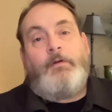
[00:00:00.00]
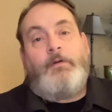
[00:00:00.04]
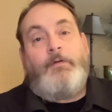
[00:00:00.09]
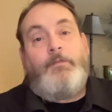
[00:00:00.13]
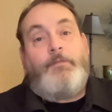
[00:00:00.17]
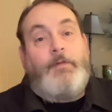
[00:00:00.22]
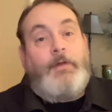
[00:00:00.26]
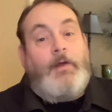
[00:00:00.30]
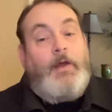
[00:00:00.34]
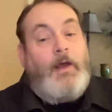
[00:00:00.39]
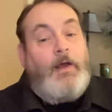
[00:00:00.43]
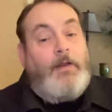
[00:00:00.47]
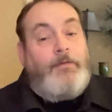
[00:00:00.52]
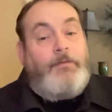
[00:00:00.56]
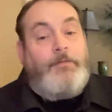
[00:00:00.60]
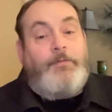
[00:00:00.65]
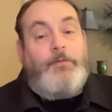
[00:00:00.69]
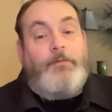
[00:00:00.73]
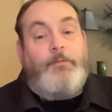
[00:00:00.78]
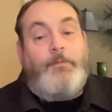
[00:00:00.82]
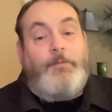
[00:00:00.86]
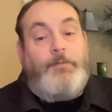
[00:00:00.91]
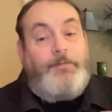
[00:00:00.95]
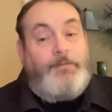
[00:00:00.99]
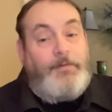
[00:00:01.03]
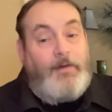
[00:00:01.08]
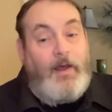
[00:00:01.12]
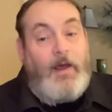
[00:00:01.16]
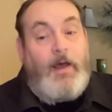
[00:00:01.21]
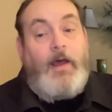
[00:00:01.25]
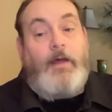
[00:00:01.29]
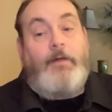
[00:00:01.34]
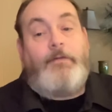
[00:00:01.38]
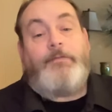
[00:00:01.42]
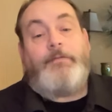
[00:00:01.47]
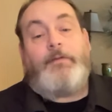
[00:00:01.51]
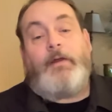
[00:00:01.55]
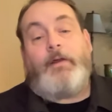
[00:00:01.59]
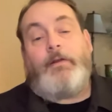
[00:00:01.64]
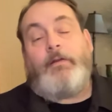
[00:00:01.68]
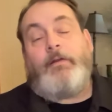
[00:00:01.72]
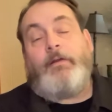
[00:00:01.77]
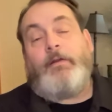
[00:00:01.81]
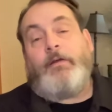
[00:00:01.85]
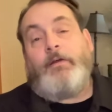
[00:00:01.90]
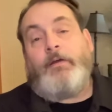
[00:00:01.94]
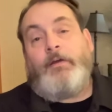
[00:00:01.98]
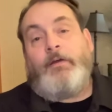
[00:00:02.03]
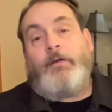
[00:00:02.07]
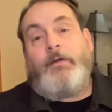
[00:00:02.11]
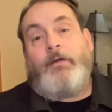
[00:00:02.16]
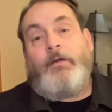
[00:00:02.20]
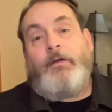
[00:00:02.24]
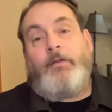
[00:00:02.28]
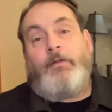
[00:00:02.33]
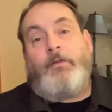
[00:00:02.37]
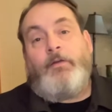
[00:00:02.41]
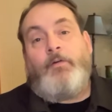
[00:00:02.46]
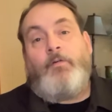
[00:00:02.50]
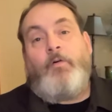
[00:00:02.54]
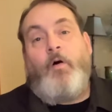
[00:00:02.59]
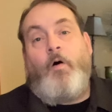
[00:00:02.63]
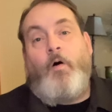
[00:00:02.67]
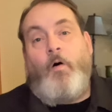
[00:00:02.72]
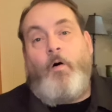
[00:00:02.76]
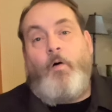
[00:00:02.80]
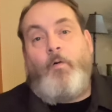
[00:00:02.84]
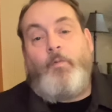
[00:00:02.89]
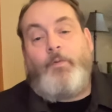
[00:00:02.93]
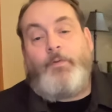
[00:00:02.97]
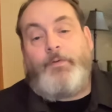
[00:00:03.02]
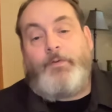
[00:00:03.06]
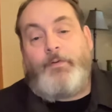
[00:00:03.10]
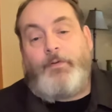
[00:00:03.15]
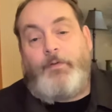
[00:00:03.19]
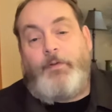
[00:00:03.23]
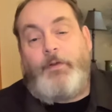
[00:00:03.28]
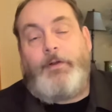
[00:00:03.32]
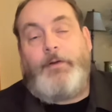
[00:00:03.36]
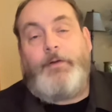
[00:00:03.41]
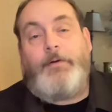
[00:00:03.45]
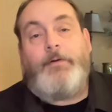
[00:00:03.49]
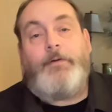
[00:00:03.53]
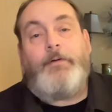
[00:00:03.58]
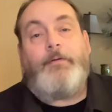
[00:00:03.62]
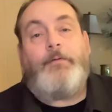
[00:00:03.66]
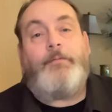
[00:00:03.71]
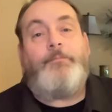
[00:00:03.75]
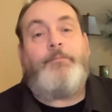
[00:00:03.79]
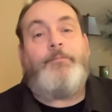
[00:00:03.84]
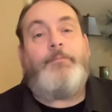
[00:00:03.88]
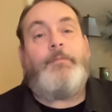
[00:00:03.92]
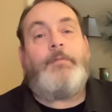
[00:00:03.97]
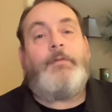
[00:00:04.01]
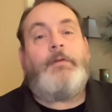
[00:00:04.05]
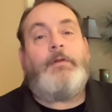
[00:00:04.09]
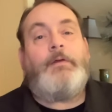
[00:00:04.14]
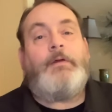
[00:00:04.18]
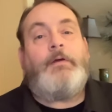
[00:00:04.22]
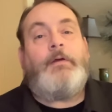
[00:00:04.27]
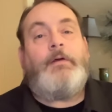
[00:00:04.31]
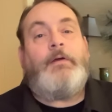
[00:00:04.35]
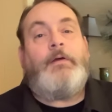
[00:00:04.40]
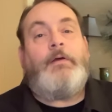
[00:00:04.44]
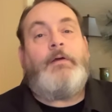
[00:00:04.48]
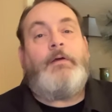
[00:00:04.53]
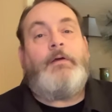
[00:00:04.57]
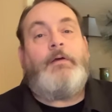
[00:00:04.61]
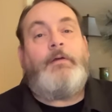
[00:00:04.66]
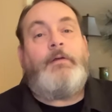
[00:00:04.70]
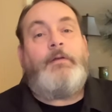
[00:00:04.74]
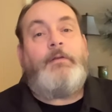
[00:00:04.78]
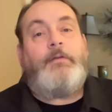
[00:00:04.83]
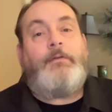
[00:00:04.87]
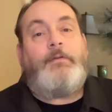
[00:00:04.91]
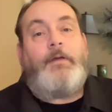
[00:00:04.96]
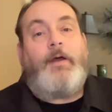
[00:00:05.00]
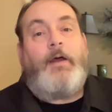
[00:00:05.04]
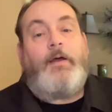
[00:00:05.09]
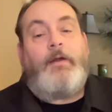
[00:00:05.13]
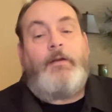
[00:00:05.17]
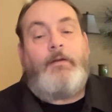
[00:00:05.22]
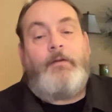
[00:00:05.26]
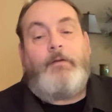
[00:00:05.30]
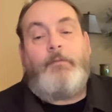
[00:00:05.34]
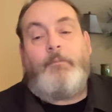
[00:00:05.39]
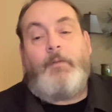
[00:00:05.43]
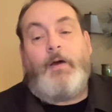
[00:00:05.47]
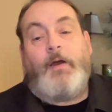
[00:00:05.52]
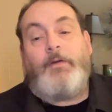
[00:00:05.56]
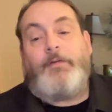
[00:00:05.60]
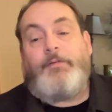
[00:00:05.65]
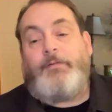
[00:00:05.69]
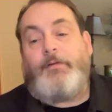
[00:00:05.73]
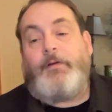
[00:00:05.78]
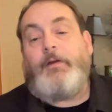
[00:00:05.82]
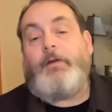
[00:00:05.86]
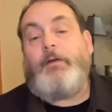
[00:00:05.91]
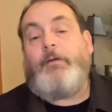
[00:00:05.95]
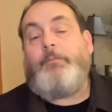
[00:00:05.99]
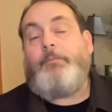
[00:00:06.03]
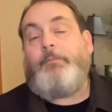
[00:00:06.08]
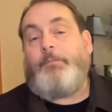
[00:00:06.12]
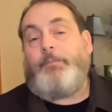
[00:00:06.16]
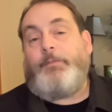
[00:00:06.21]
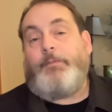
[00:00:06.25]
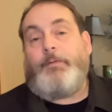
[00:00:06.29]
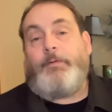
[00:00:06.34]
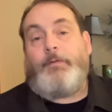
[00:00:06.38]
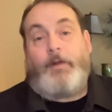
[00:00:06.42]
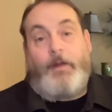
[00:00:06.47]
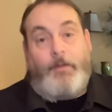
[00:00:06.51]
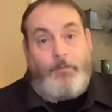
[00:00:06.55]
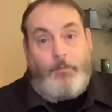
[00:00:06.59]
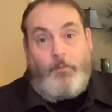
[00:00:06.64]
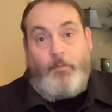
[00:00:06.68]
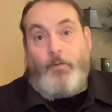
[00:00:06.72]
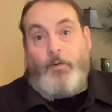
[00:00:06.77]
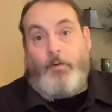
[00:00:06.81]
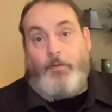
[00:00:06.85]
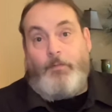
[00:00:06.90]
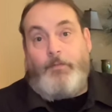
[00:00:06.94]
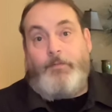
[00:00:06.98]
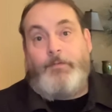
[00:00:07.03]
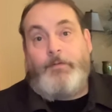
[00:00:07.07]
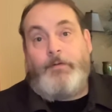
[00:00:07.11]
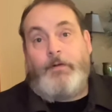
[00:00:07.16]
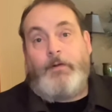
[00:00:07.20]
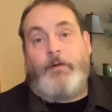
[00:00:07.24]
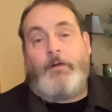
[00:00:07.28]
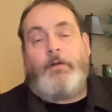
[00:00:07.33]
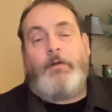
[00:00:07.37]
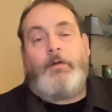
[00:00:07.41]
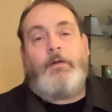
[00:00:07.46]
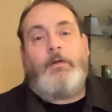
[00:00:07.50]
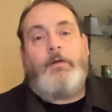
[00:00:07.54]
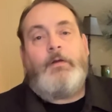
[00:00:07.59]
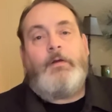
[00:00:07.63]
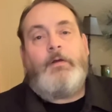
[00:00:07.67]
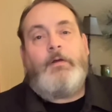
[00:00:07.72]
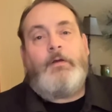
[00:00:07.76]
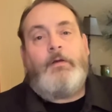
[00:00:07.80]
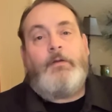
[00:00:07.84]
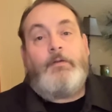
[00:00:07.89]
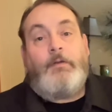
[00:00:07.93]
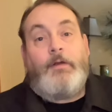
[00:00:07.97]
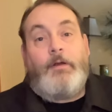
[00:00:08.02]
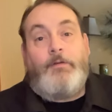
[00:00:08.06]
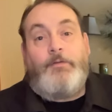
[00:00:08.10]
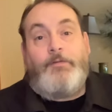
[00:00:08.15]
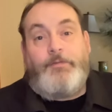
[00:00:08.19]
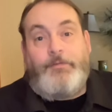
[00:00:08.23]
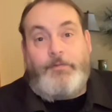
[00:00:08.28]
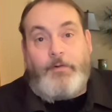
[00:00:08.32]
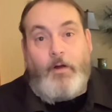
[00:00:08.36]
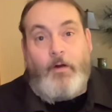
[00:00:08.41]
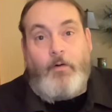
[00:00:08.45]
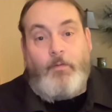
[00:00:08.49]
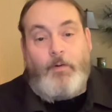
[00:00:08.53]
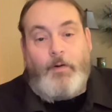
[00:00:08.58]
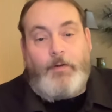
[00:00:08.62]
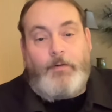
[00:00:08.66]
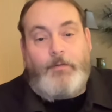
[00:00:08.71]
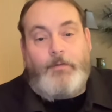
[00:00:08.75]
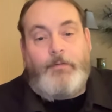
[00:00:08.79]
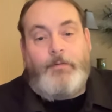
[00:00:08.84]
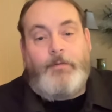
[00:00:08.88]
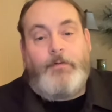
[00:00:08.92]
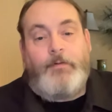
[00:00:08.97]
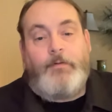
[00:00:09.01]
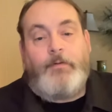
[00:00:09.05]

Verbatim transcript: If the answer was yes, then the call was clear tend my sheep. In other words, then show it.